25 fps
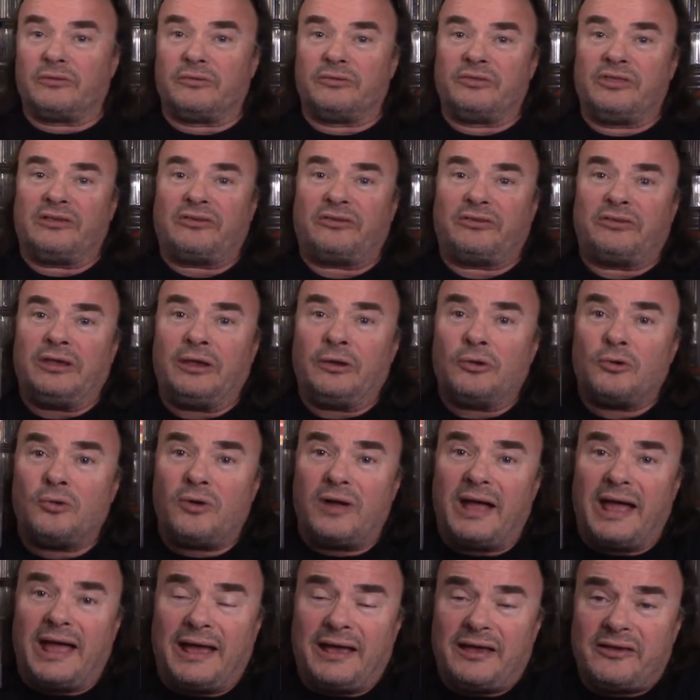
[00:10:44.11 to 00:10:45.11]
this
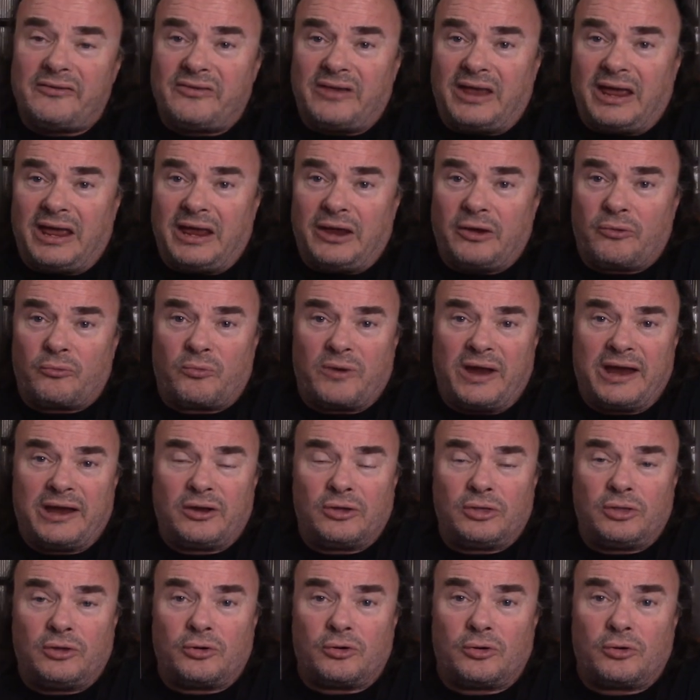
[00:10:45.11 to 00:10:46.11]
single as a
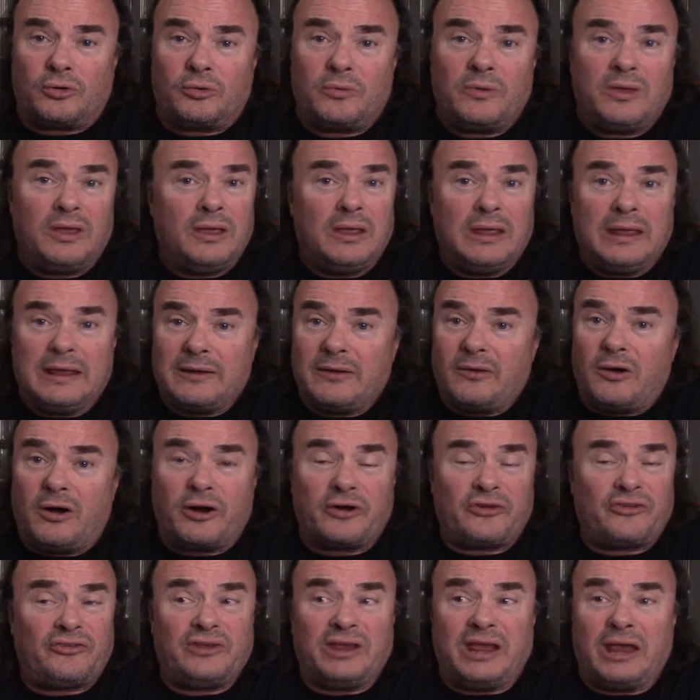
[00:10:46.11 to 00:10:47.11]
regular
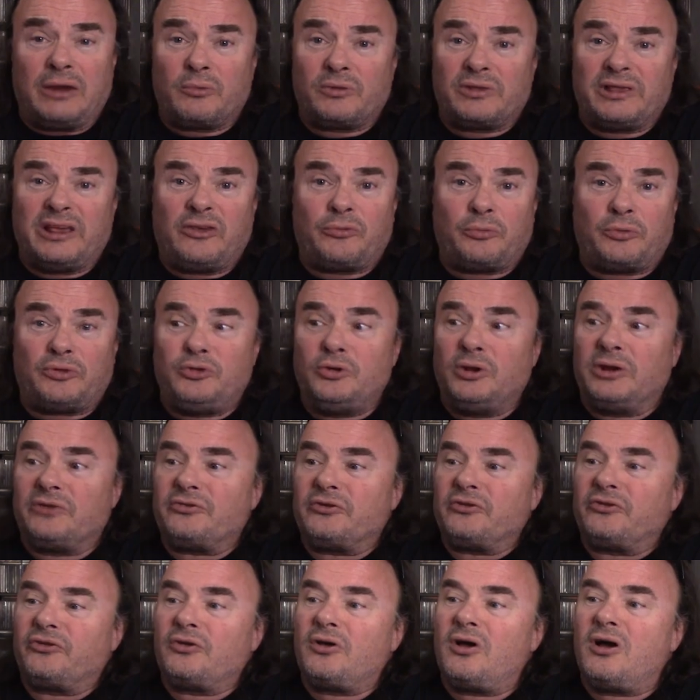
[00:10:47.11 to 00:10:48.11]
RCA release with two
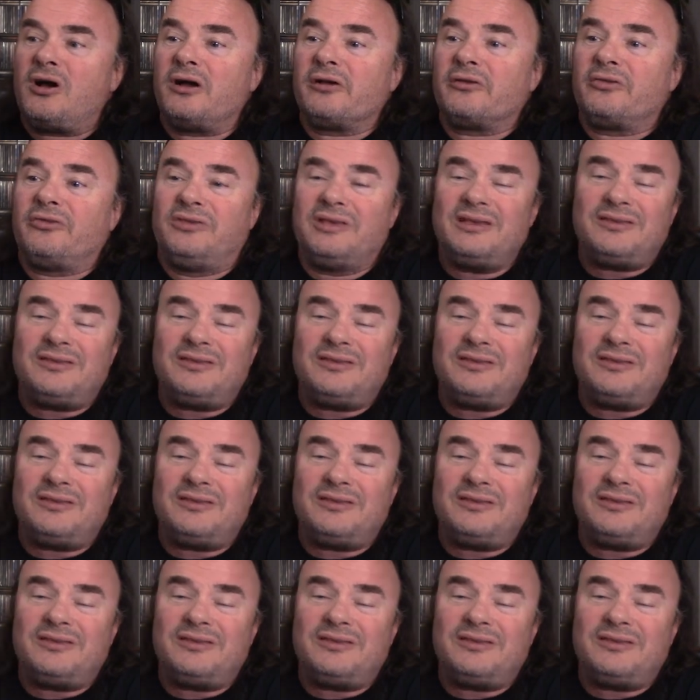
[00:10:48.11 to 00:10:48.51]
different songs.